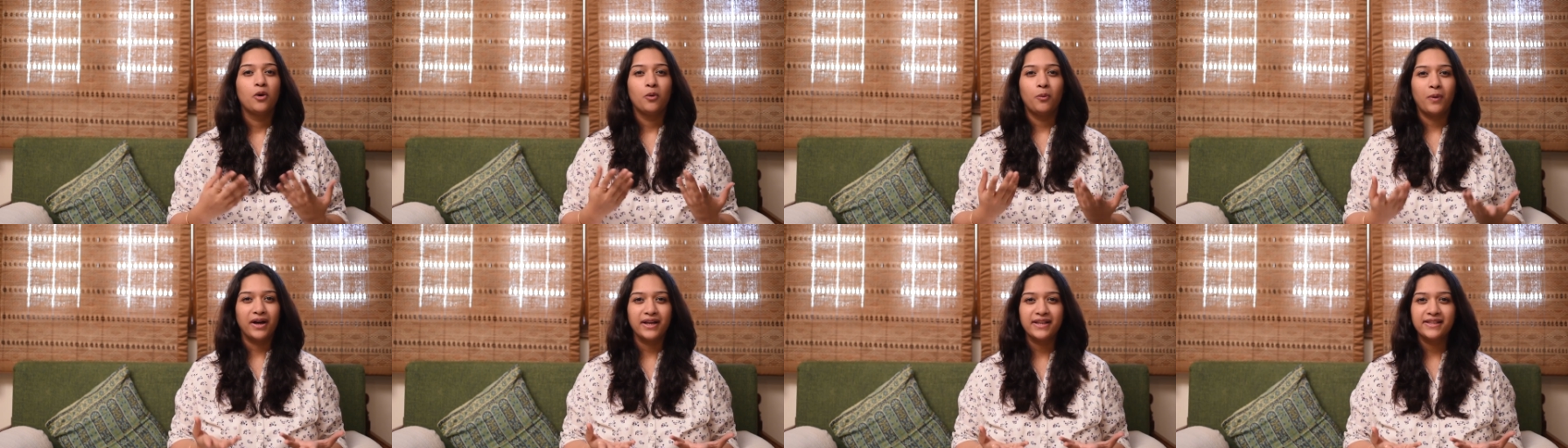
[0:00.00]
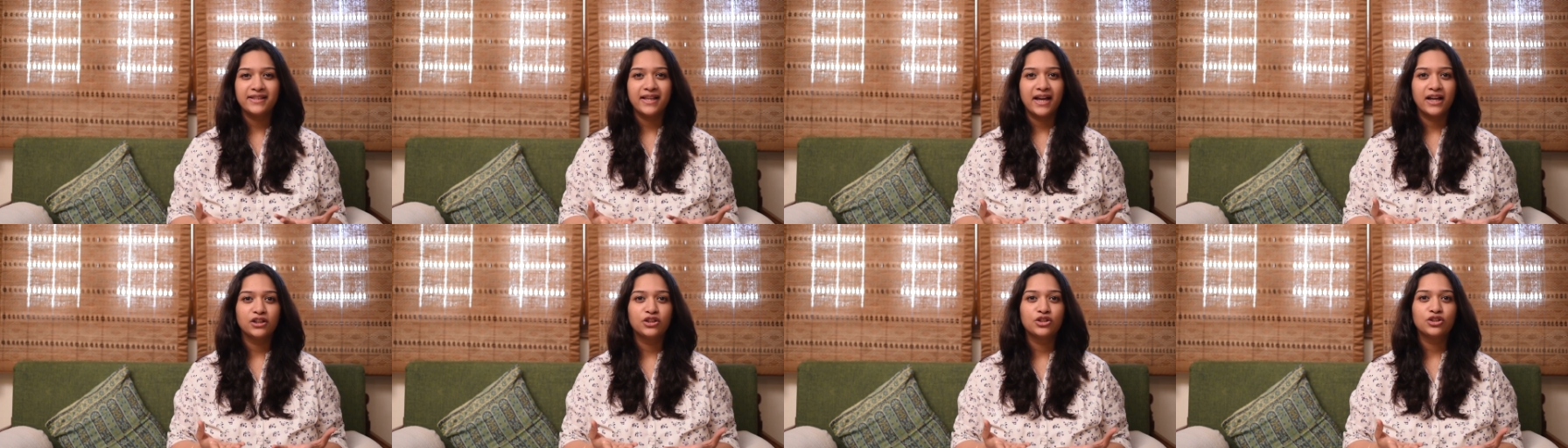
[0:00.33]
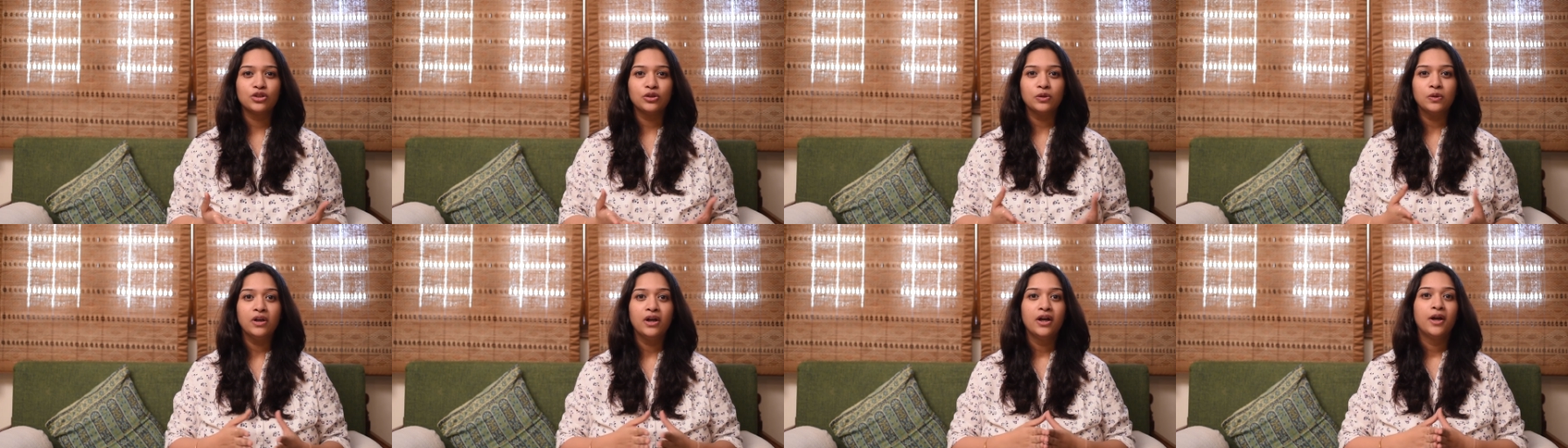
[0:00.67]
Why is that
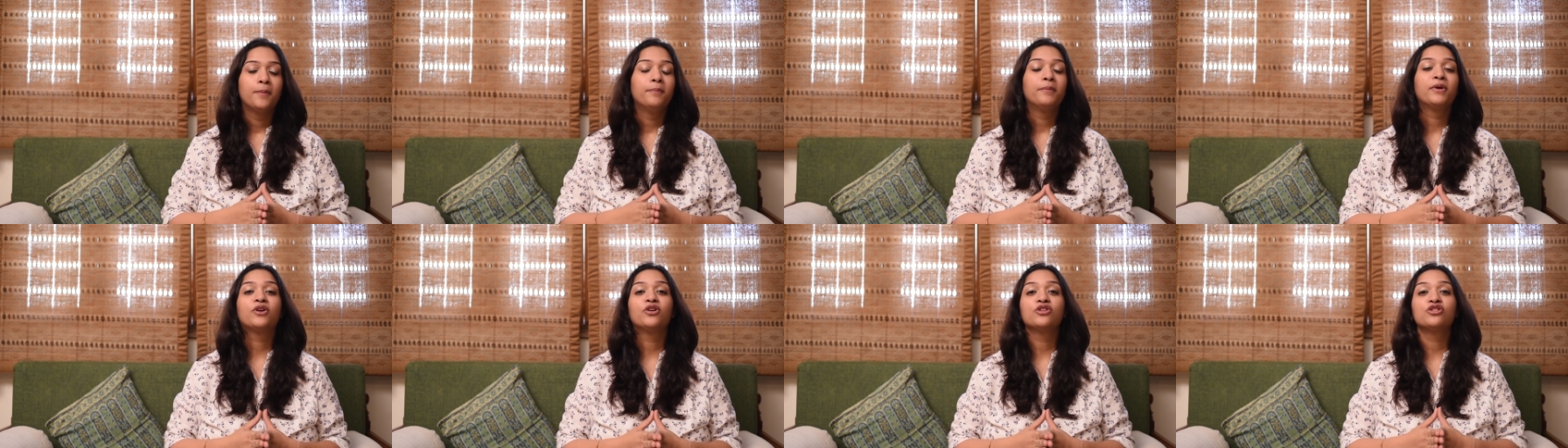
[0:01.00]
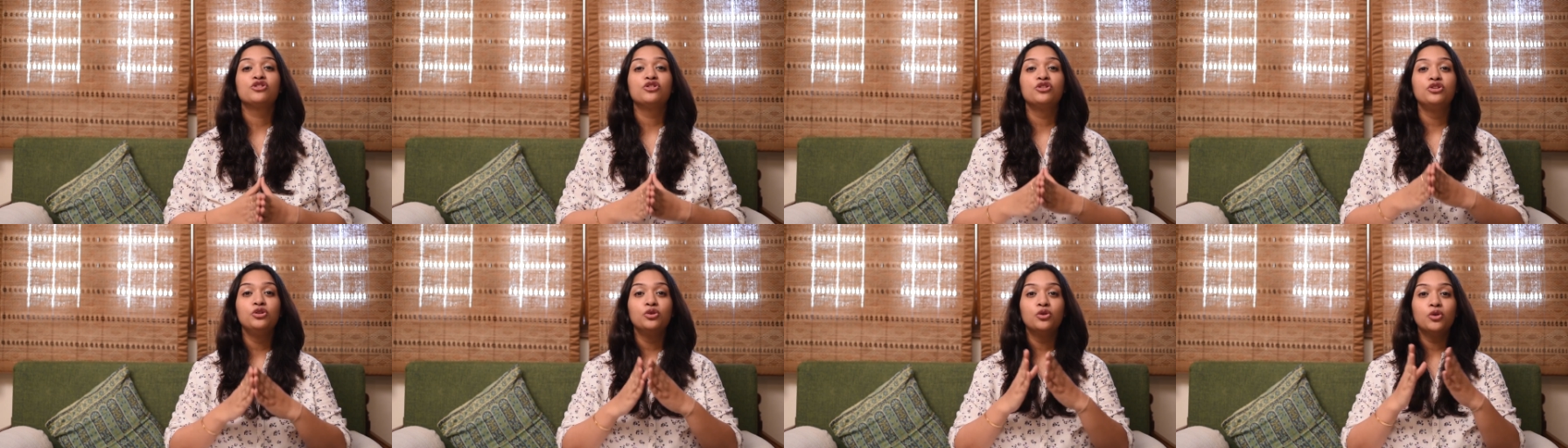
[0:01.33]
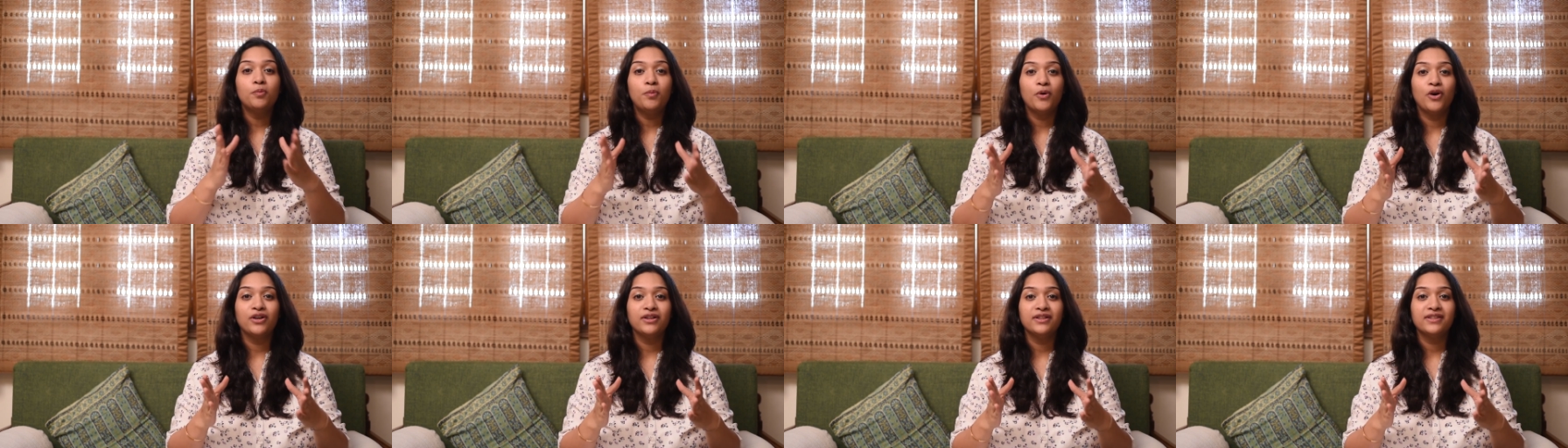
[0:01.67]
so? Because
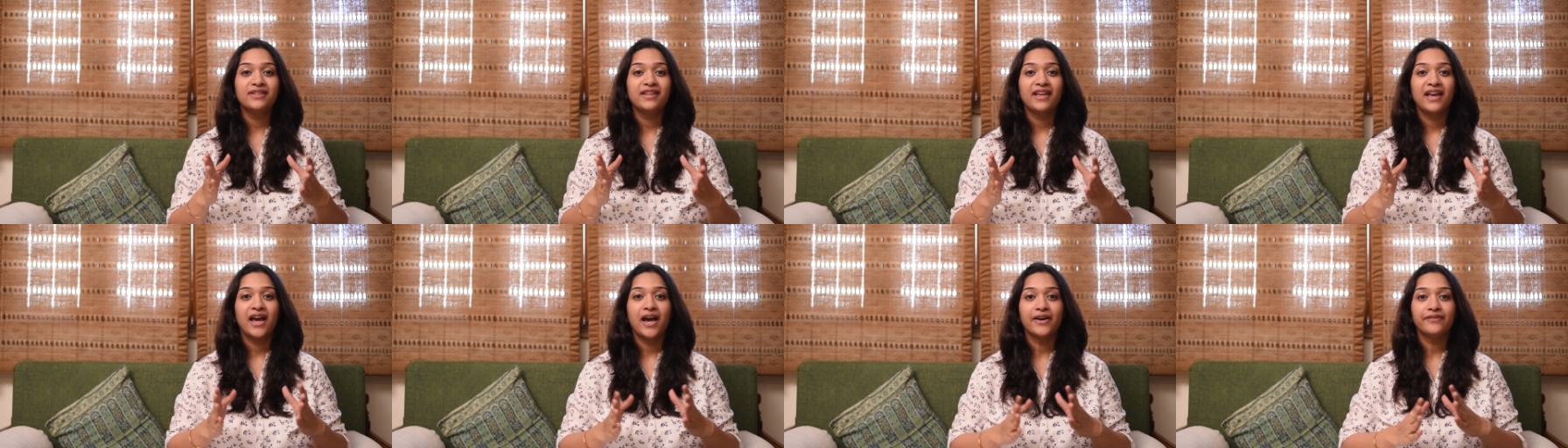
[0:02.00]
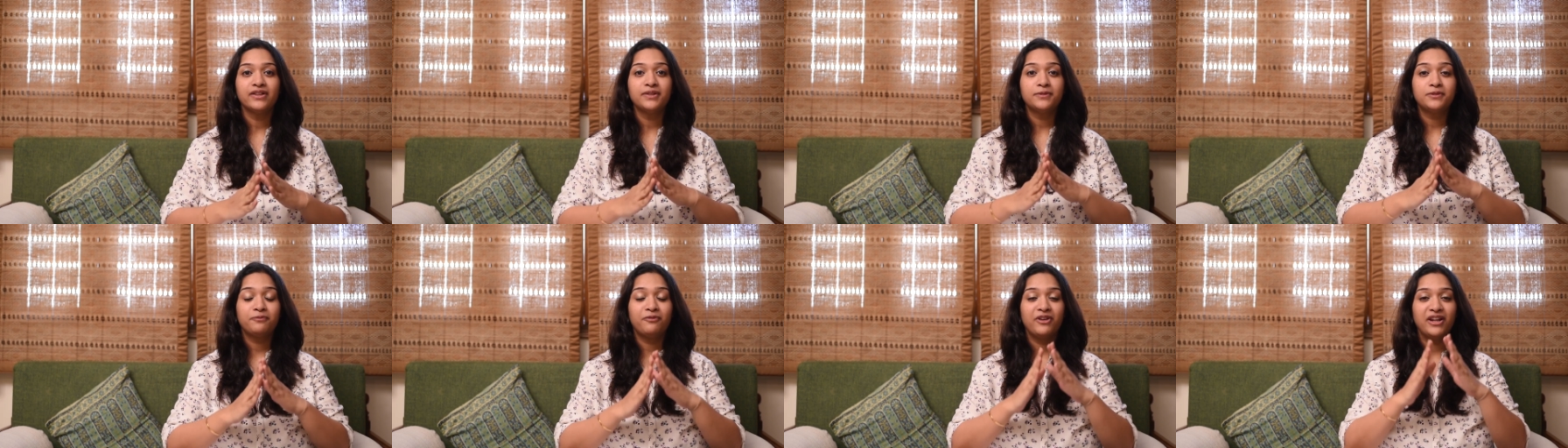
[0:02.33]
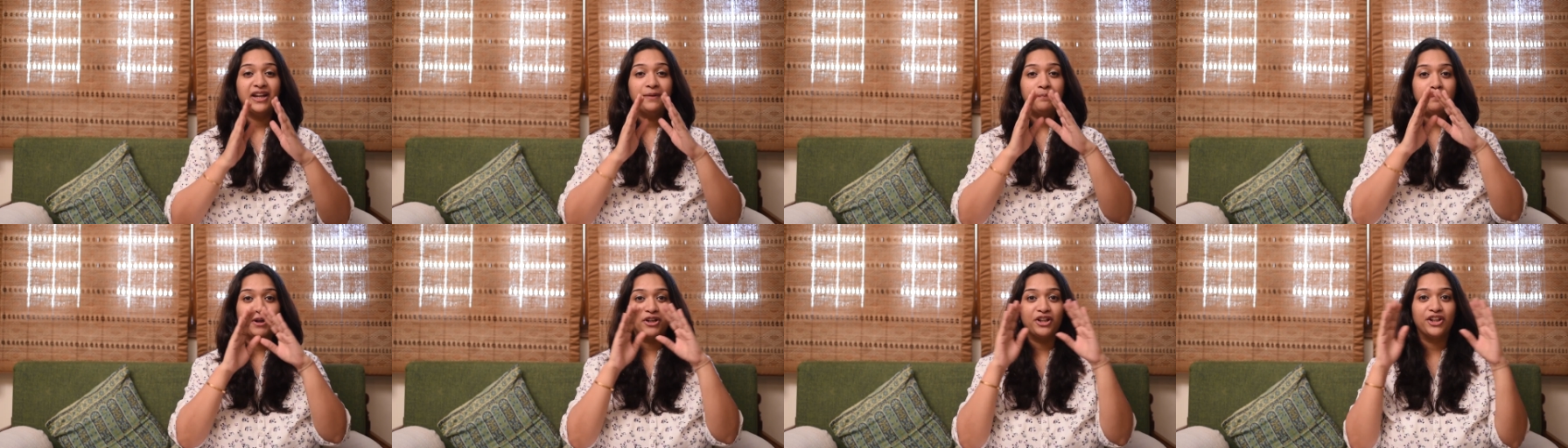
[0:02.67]
newborns have a
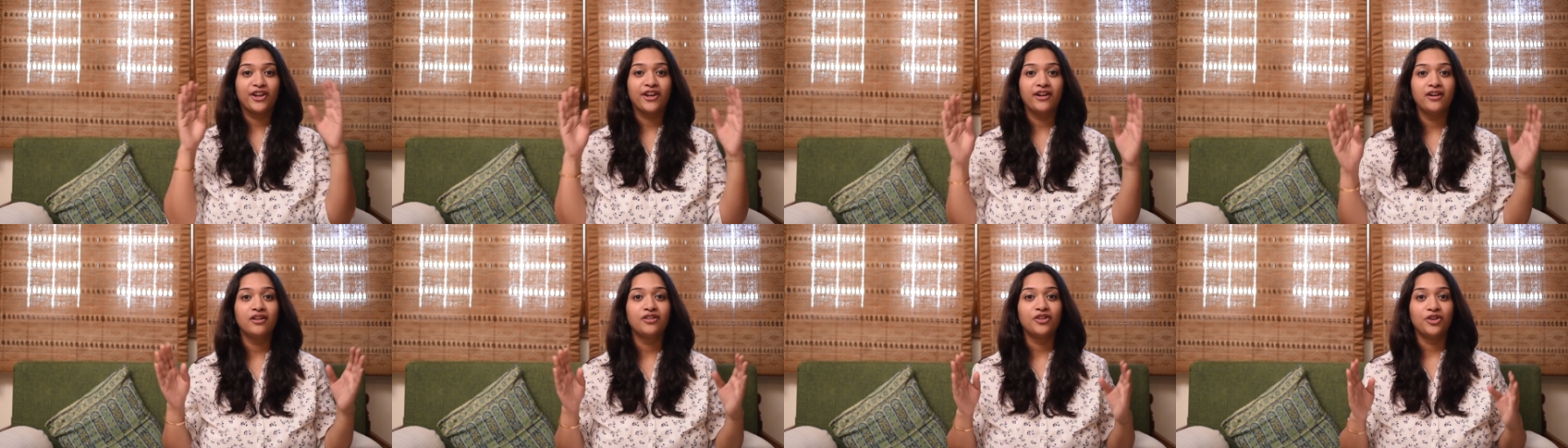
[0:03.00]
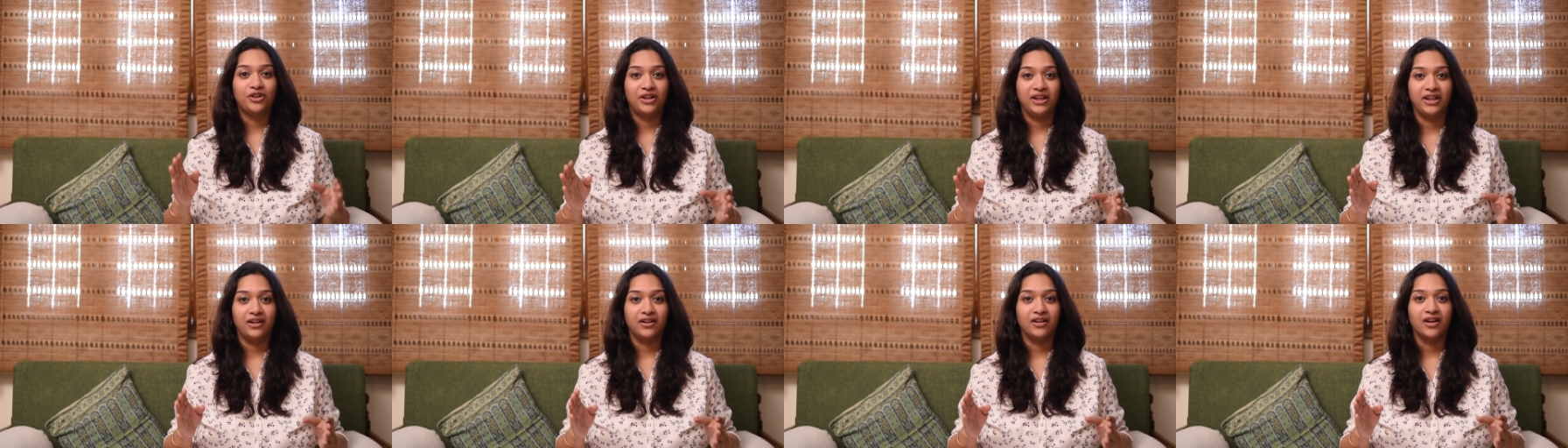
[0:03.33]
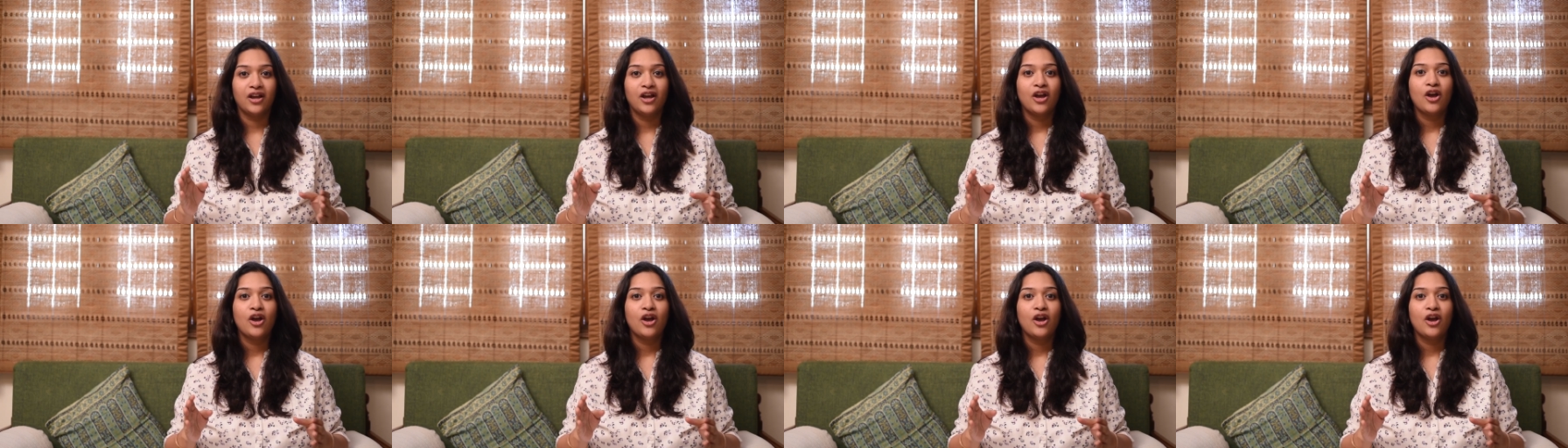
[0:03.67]
very particular routine.